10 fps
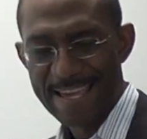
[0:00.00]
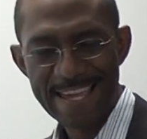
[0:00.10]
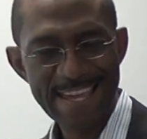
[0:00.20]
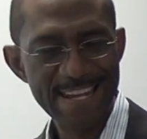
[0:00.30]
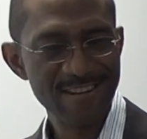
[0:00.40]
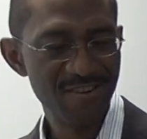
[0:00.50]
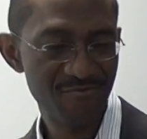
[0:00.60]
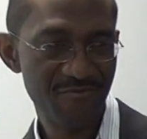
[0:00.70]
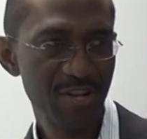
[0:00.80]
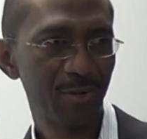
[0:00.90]
In
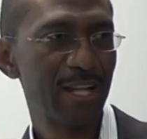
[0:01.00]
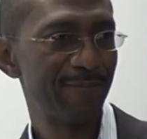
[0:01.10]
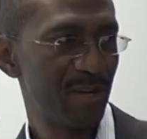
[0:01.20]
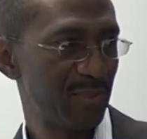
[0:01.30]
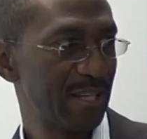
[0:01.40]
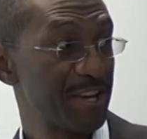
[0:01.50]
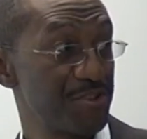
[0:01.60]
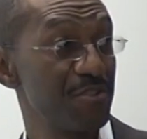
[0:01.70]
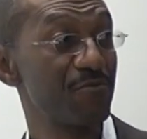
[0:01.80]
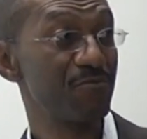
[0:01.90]
real life
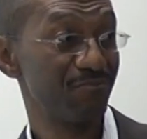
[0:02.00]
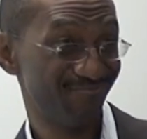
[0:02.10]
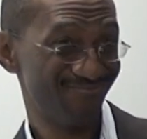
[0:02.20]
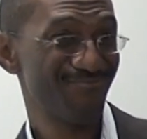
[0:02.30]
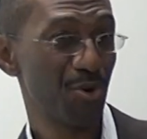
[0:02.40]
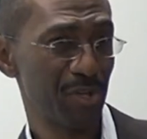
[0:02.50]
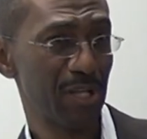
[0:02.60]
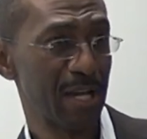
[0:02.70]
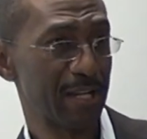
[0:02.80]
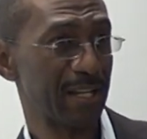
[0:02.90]
application, you're more than
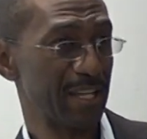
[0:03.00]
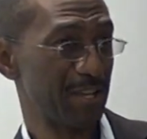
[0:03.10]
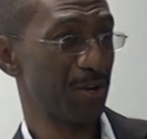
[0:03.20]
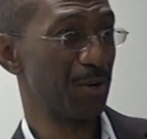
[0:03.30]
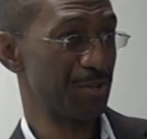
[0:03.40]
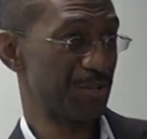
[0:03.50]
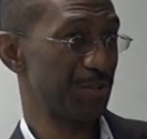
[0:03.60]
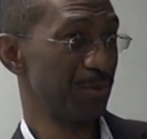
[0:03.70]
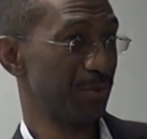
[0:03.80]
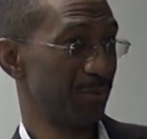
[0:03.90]
likely going
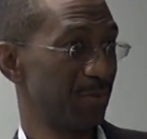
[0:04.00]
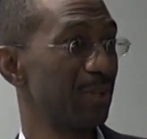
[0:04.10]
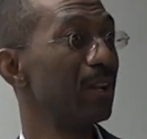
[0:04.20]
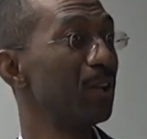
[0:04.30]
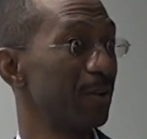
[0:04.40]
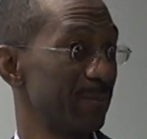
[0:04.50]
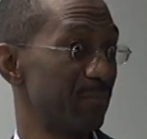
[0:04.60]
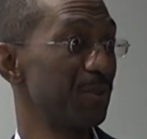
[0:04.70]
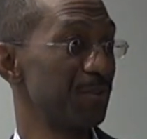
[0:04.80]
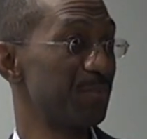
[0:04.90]
to look at
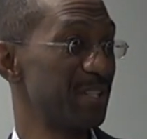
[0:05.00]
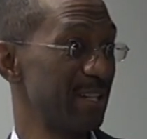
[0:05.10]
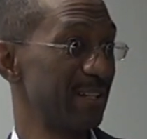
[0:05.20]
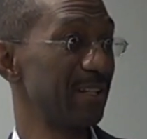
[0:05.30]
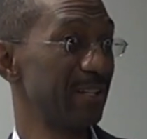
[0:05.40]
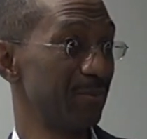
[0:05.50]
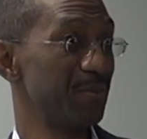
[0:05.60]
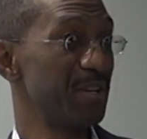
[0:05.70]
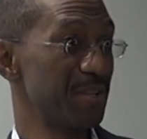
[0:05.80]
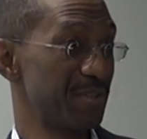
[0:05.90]
both, particularly
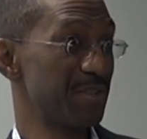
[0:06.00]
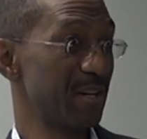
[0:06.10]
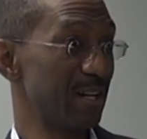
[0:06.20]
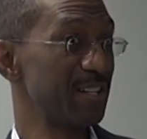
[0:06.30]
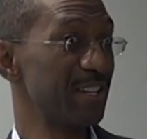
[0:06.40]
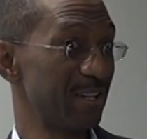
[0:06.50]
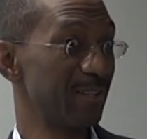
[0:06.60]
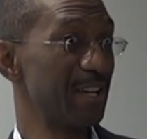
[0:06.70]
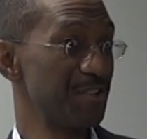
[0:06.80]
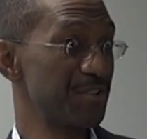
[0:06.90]
with
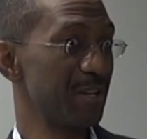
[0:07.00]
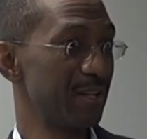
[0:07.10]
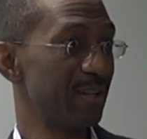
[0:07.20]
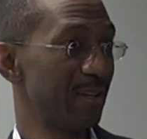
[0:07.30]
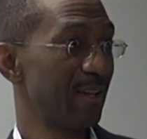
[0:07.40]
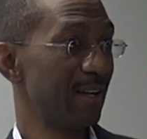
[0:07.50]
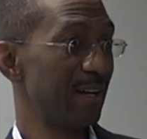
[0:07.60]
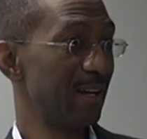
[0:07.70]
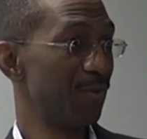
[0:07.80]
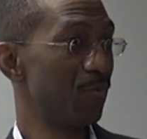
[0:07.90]
articulation.
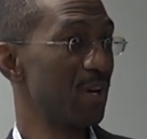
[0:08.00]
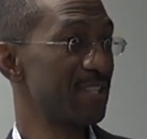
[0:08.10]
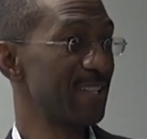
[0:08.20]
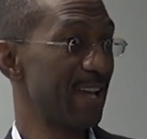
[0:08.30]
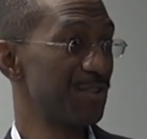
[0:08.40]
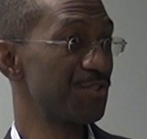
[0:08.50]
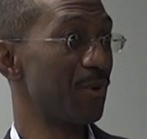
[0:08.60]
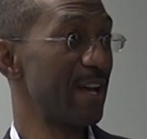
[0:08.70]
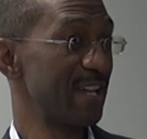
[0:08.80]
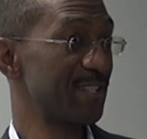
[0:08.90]
What sounds
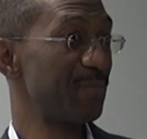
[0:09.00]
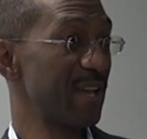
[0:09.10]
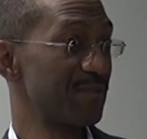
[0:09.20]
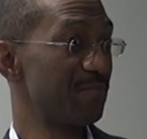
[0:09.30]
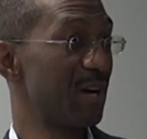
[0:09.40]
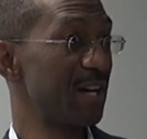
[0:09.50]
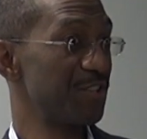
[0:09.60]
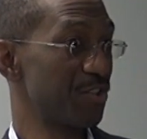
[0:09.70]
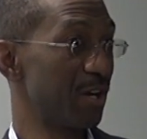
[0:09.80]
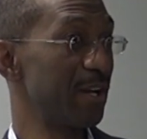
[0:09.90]
do I expect my
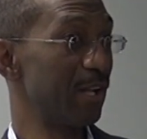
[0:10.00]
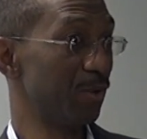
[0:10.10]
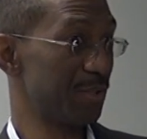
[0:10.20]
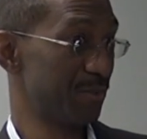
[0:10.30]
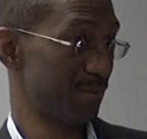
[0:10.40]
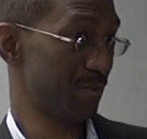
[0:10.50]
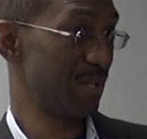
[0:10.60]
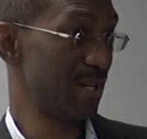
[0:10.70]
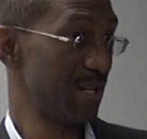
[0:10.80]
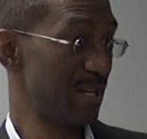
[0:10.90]
child
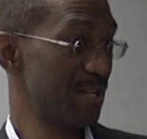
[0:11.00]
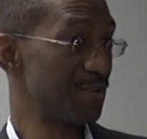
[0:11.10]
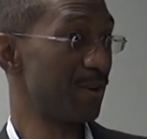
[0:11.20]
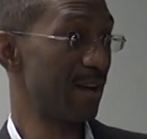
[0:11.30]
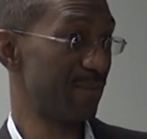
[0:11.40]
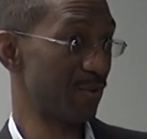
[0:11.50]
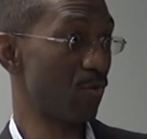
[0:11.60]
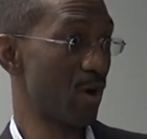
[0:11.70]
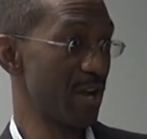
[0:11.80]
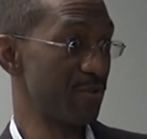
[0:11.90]
to have
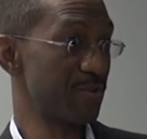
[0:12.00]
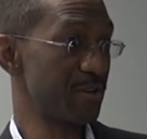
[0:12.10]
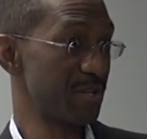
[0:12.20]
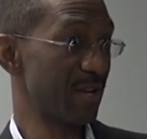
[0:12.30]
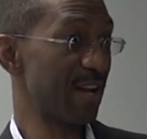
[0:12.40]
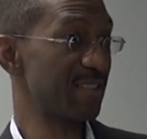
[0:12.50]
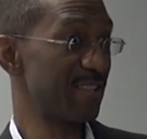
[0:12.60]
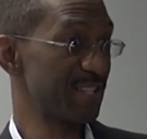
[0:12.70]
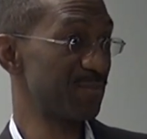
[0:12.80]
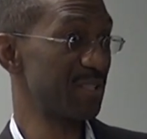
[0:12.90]
acquired at
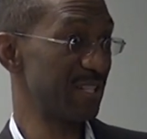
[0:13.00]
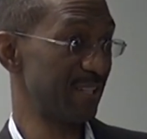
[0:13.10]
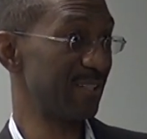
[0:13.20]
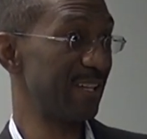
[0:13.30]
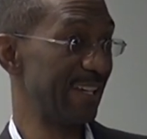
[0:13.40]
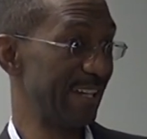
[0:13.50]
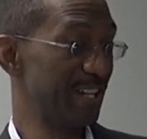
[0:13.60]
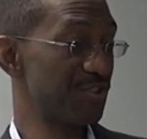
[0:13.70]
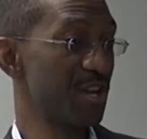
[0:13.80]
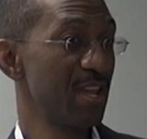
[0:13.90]
this particular
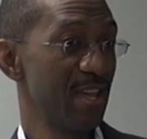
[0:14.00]
age?